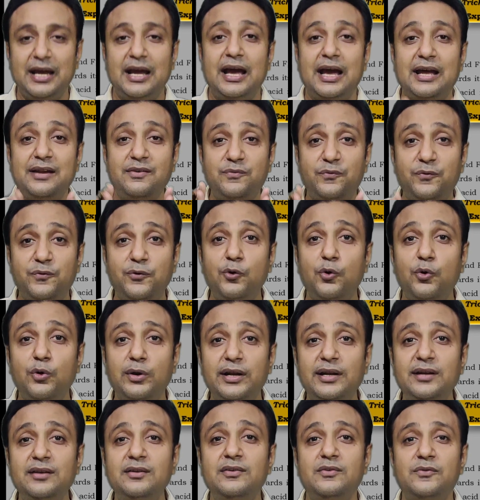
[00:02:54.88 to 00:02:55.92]
and
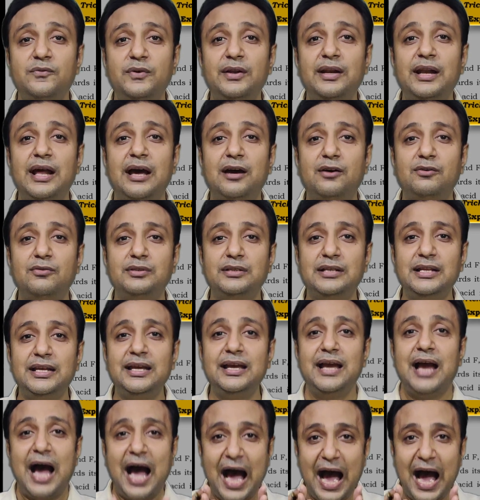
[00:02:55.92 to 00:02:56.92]
fluorine will have the